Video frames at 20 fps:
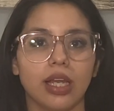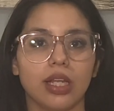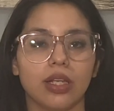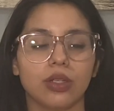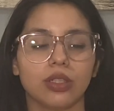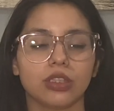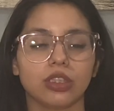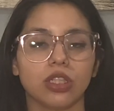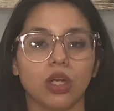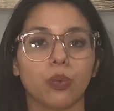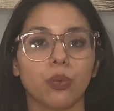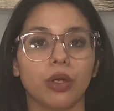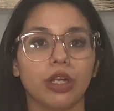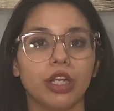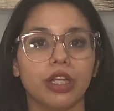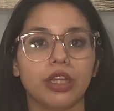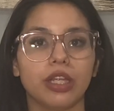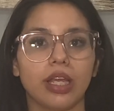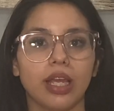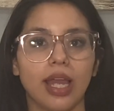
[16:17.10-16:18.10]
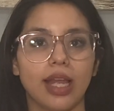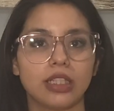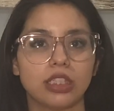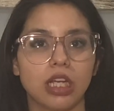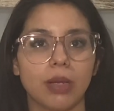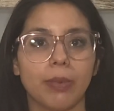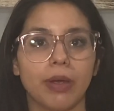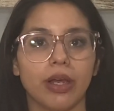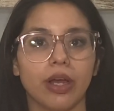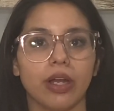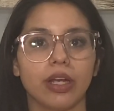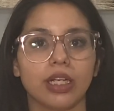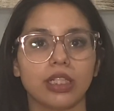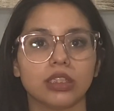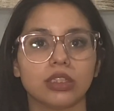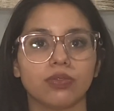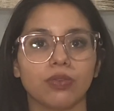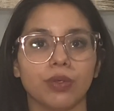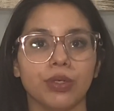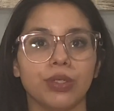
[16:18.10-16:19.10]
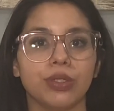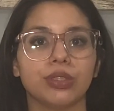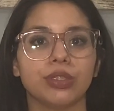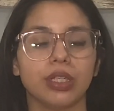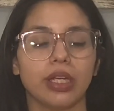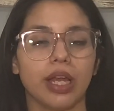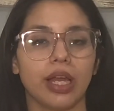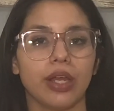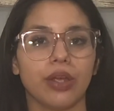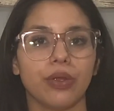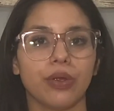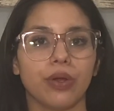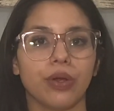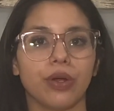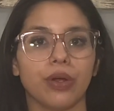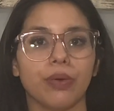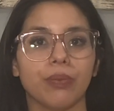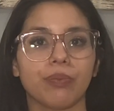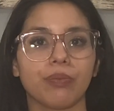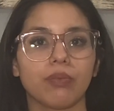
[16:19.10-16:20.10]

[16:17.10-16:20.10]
start running the antibiotics for you to get your